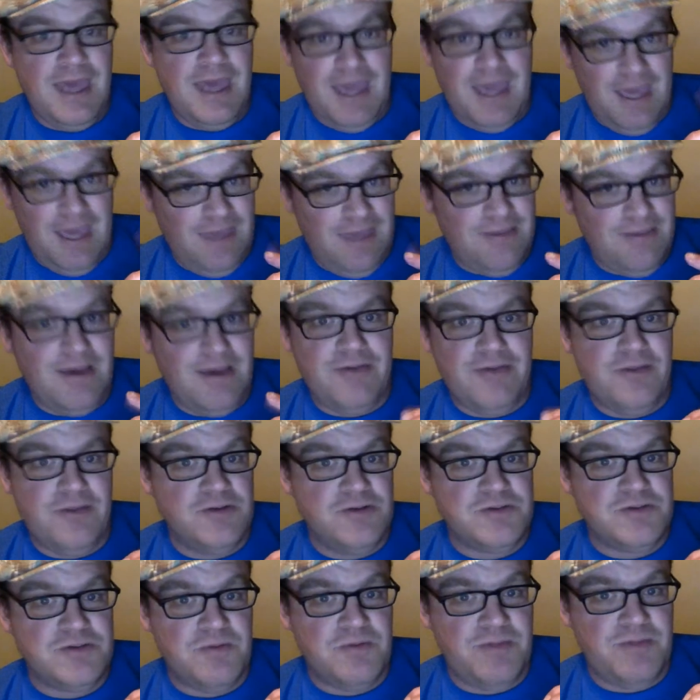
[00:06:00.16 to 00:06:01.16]
And
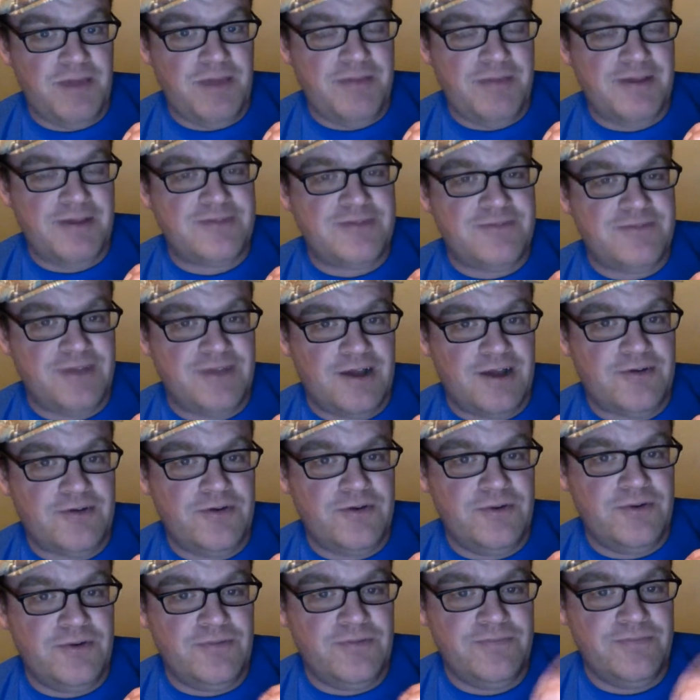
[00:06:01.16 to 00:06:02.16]
those were my picks for Doctor
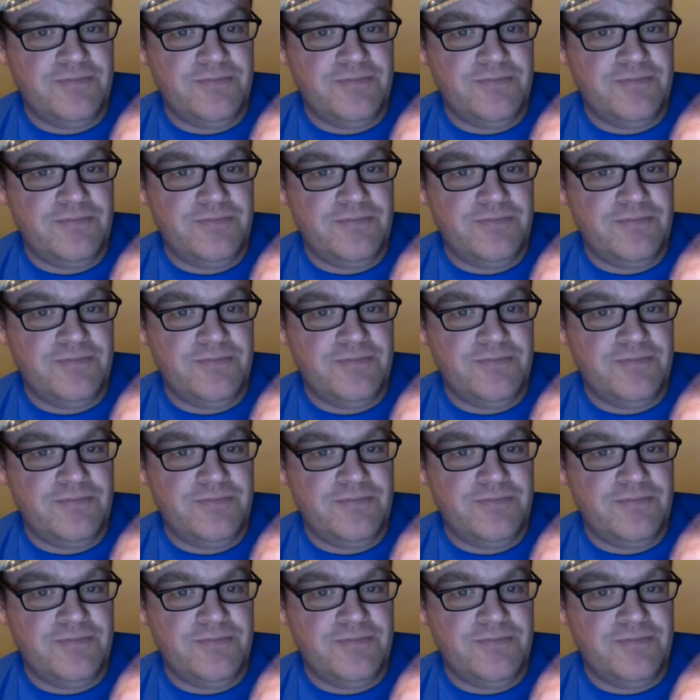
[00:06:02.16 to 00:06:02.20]
Who.